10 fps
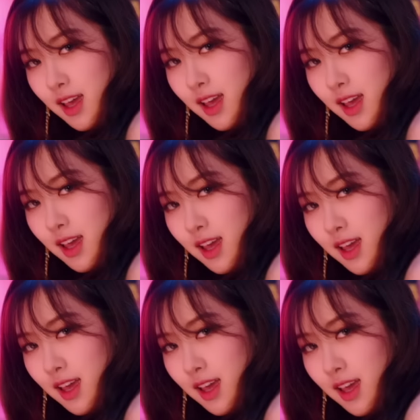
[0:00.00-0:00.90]

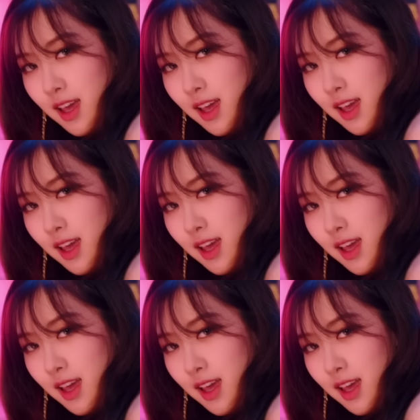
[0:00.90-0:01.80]

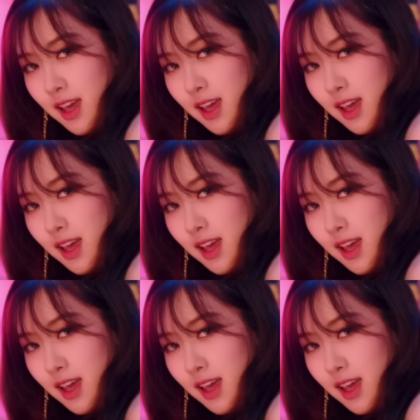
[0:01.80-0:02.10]
(not speaking)